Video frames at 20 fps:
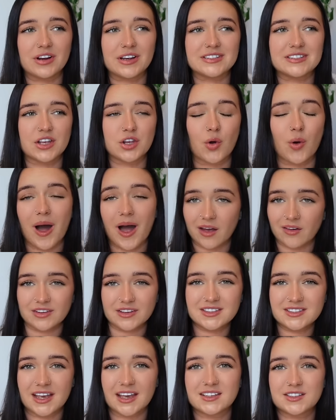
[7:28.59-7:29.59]
is that you're
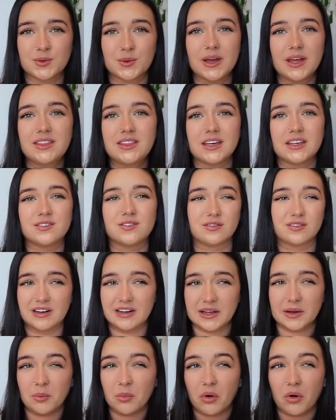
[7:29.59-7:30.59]
having sex with is
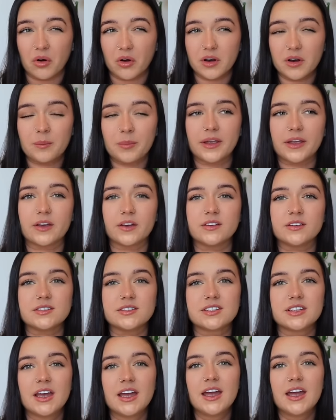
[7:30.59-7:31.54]
really important, because